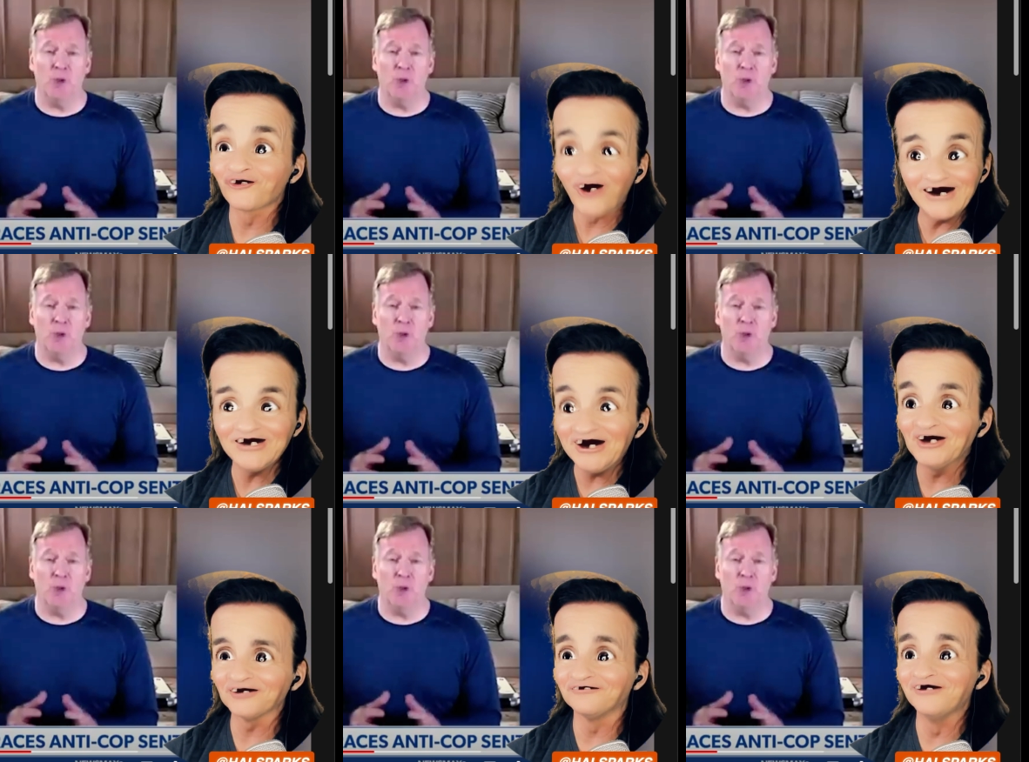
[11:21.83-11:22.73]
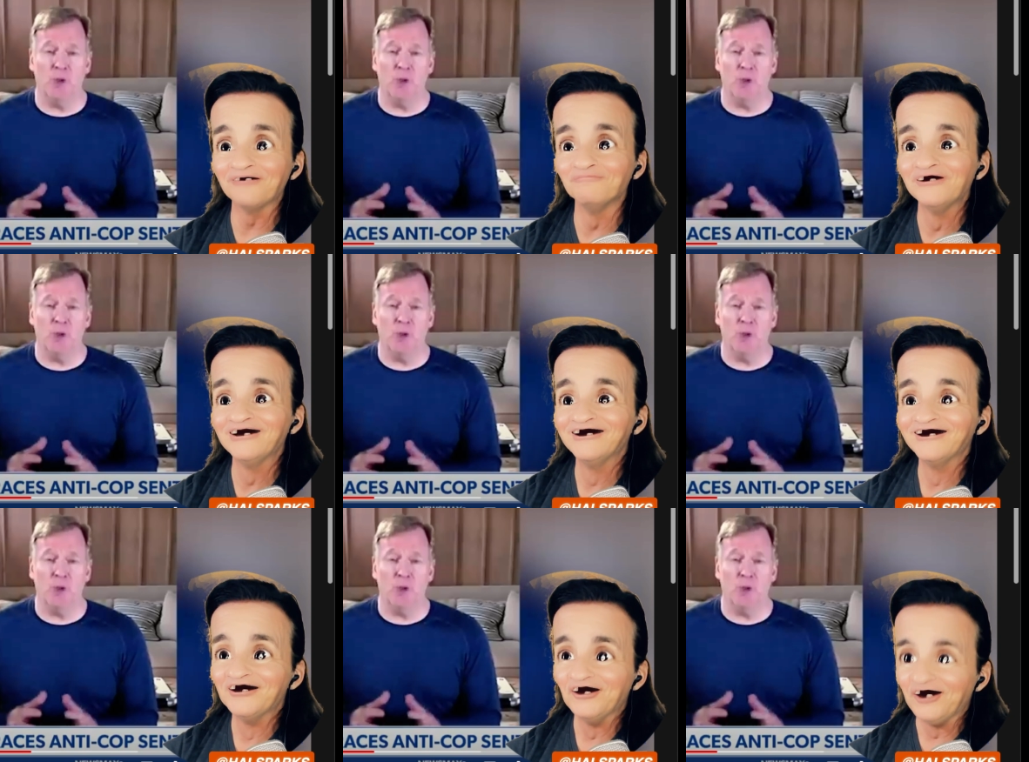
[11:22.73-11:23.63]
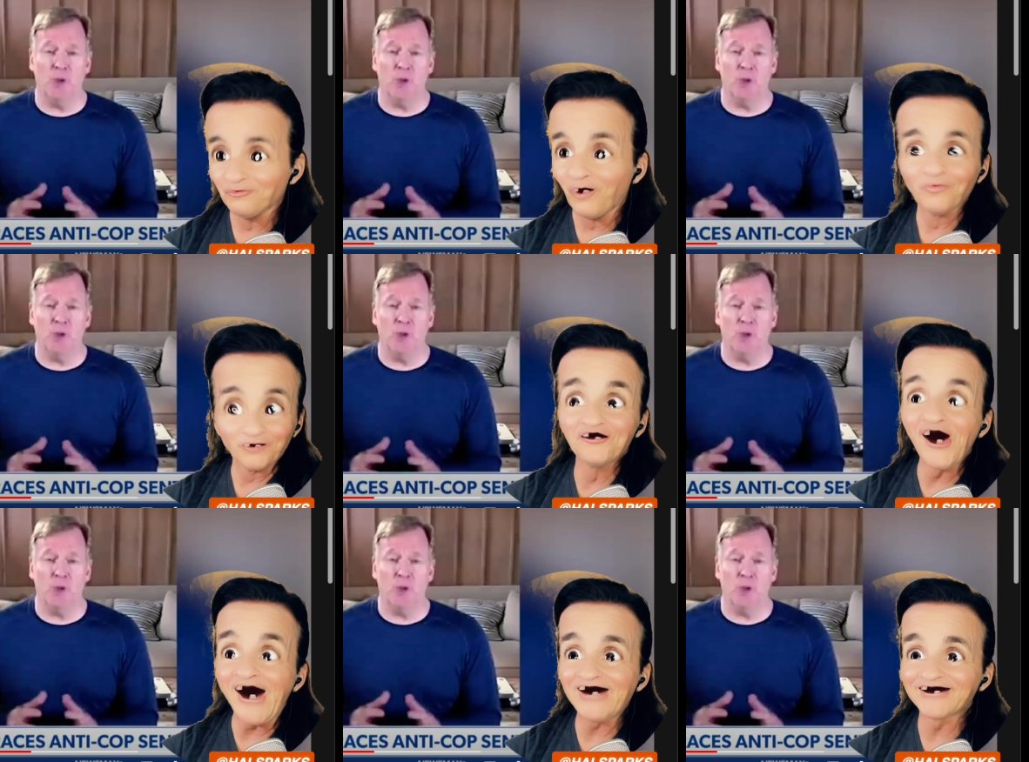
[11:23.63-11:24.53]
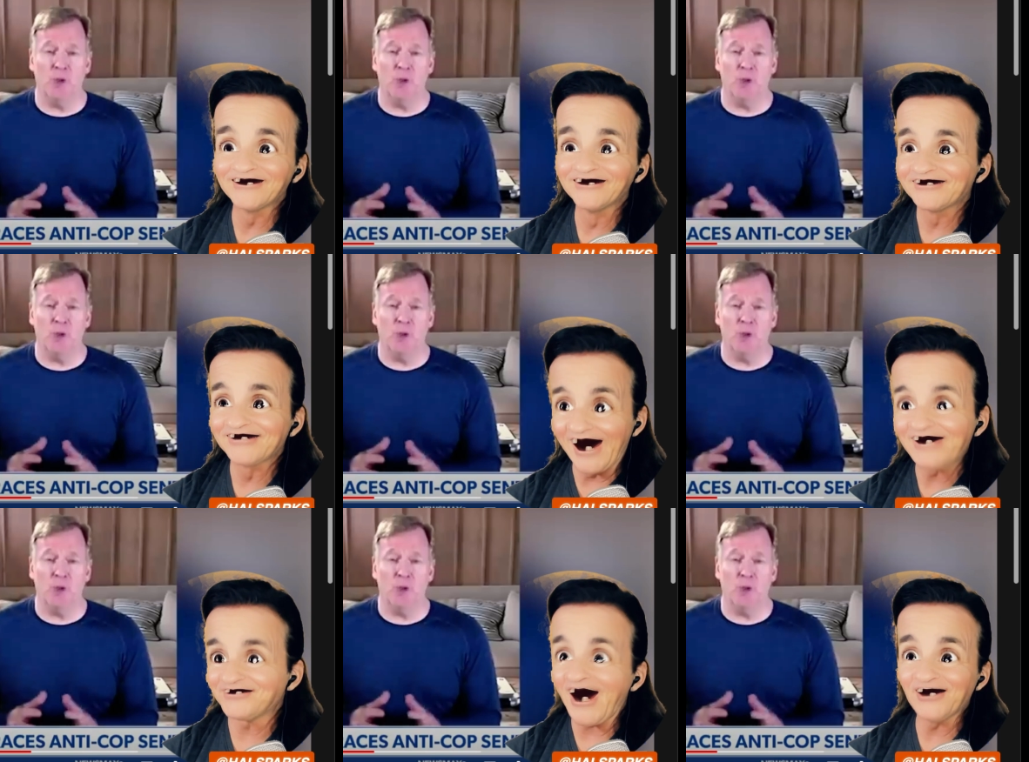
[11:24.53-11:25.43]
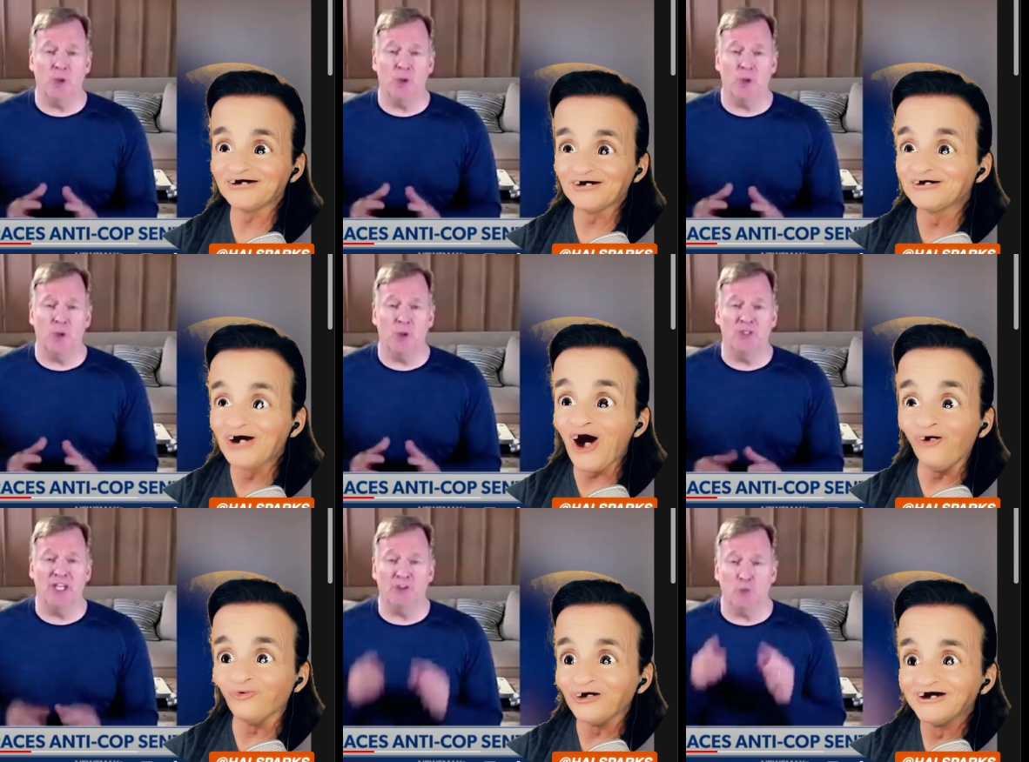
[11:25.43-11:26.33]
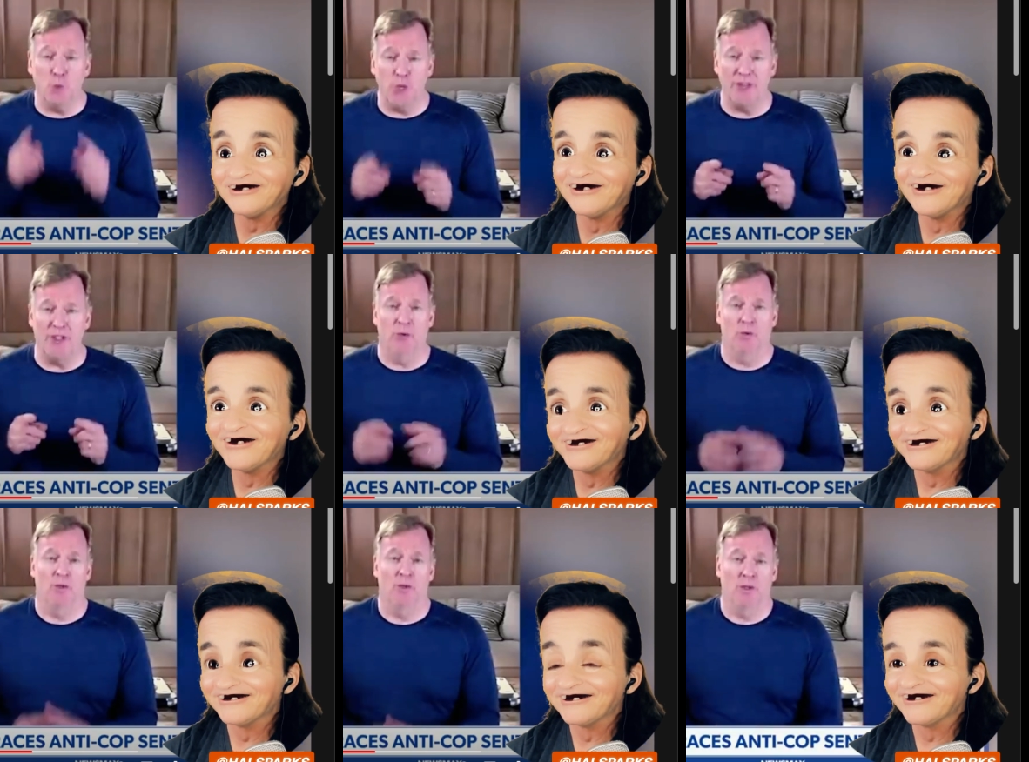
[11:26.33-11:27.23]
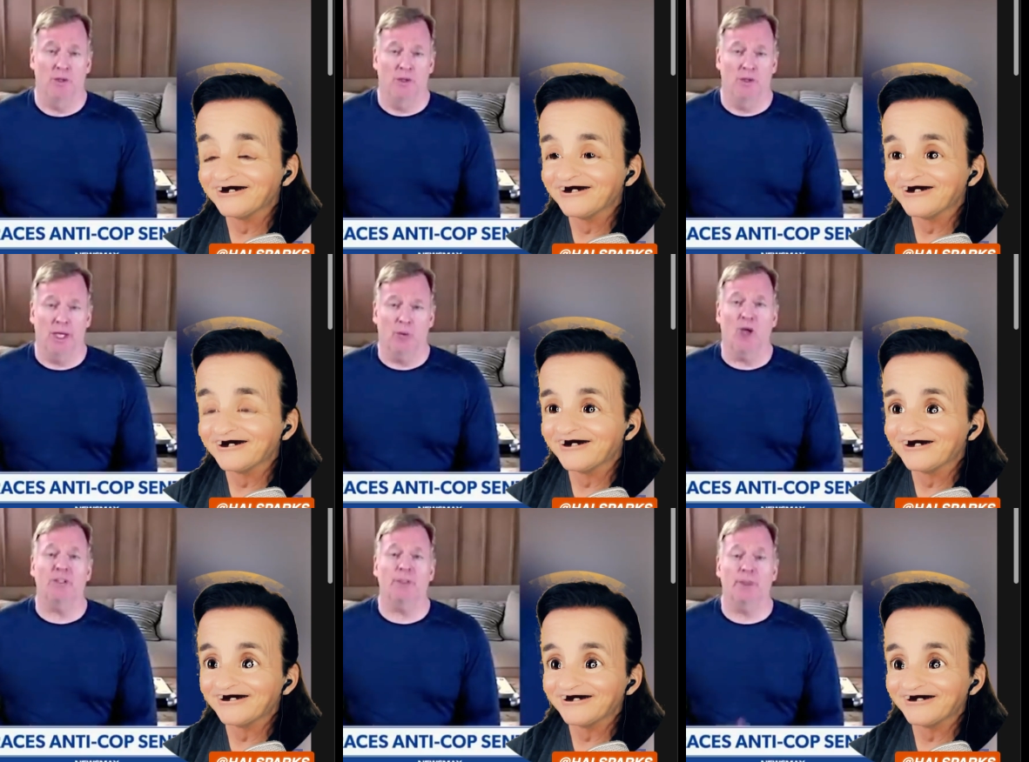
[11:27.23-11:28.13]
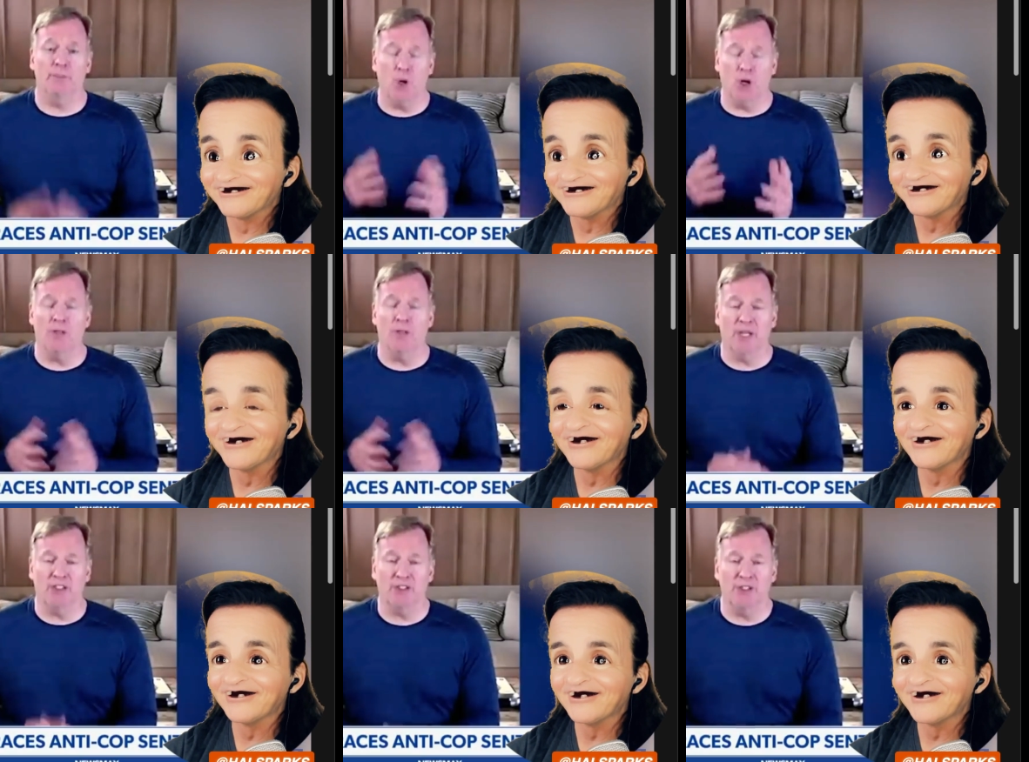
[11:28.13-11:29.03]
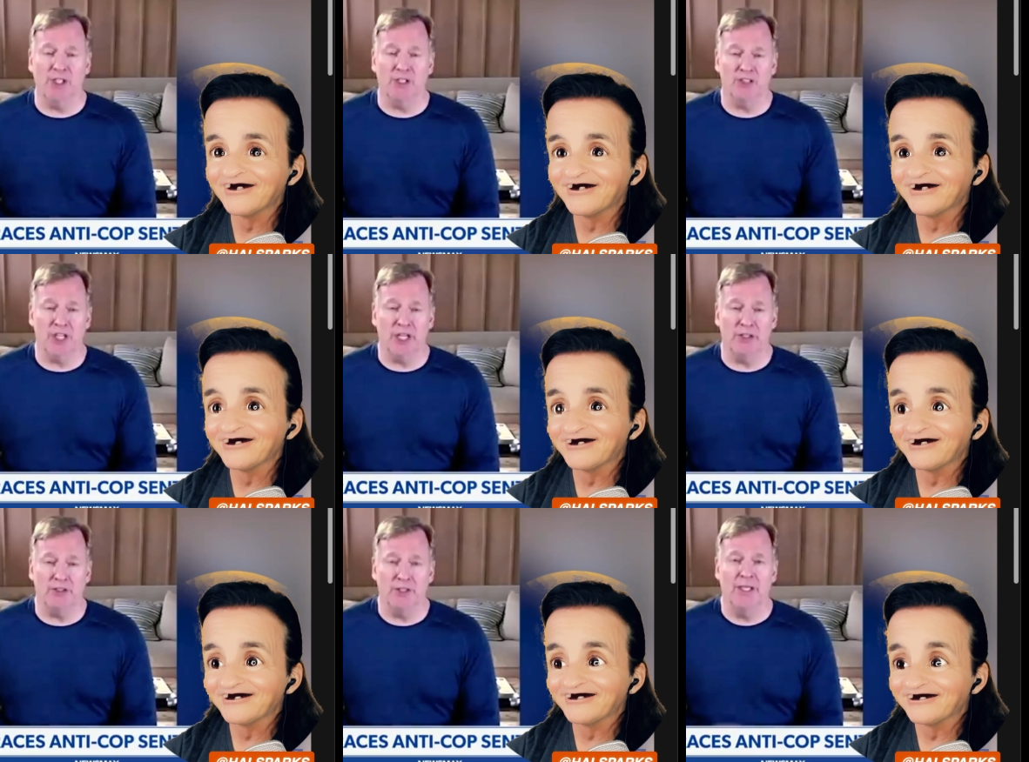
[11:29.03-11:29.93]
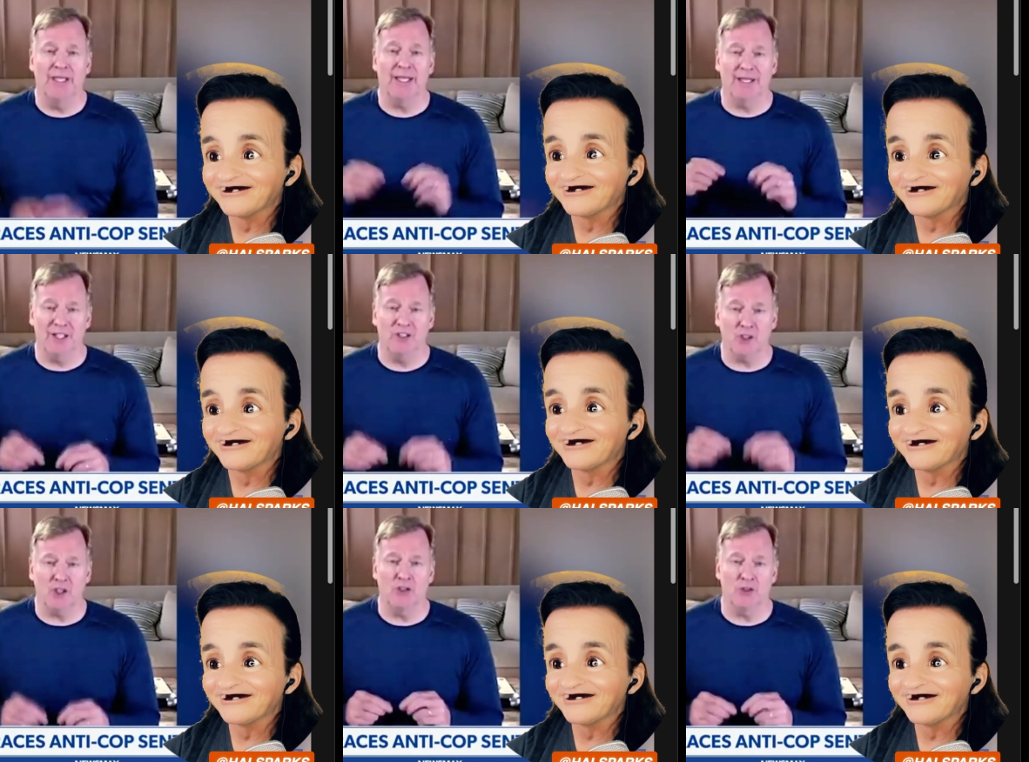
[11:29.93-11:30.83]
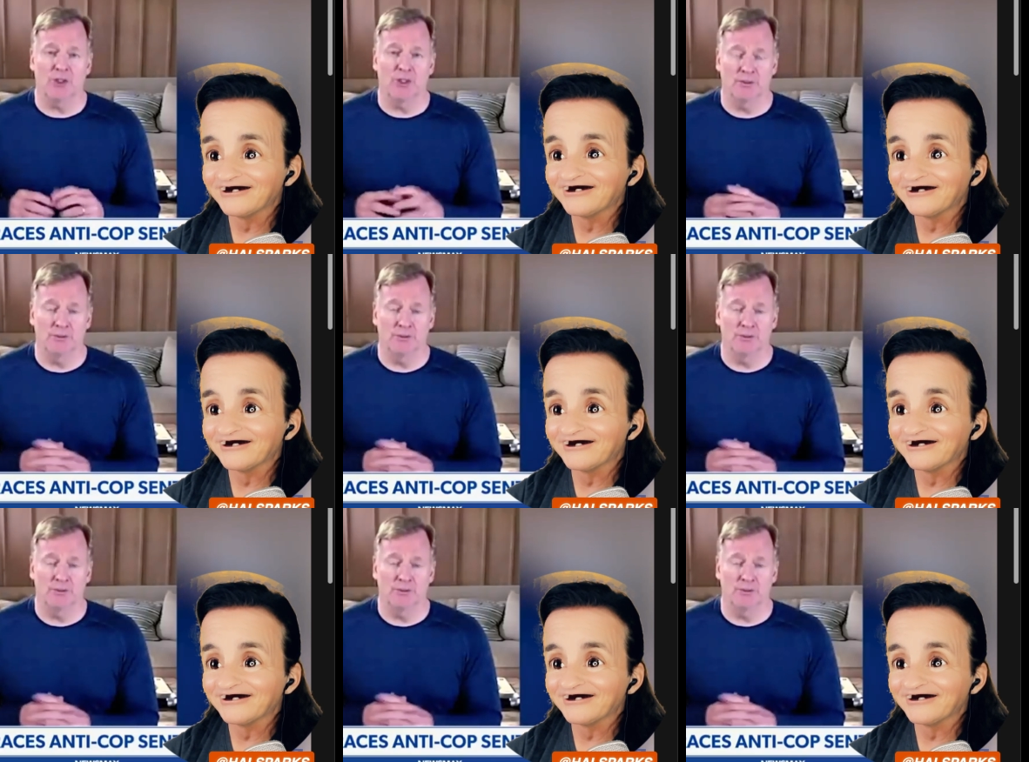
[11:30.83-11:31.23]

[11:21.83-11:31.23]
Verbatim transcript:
Speaker 1: deal of them. One would think that's how it'd go. Test with you
Speaker 2: and want to be part of the much needed change in this country.